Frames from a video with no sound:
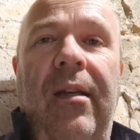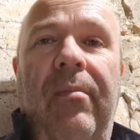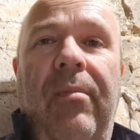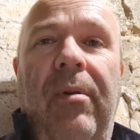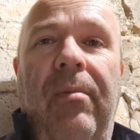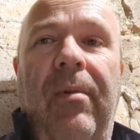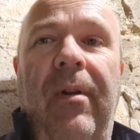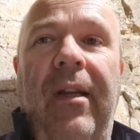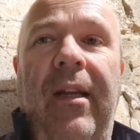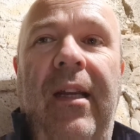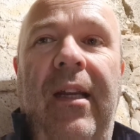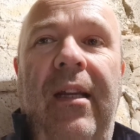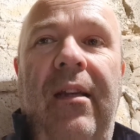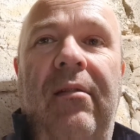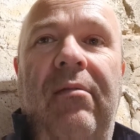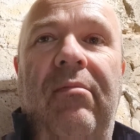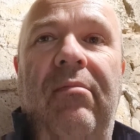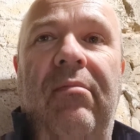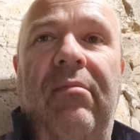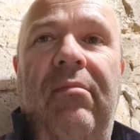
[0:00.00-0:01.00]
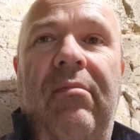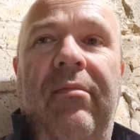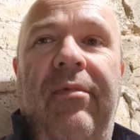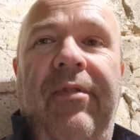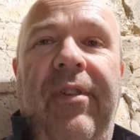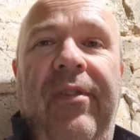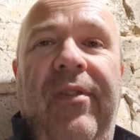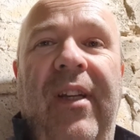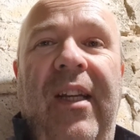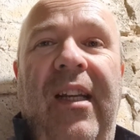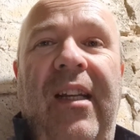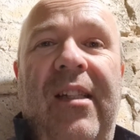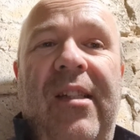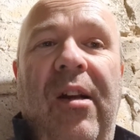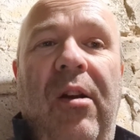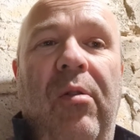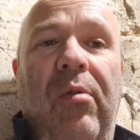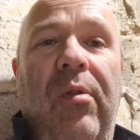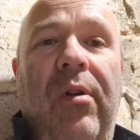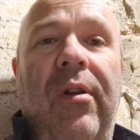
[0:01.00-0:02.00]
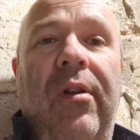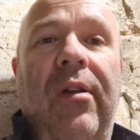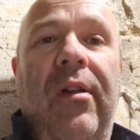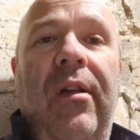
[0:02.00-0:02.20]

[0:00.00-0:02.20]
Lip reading: probably 50 years old.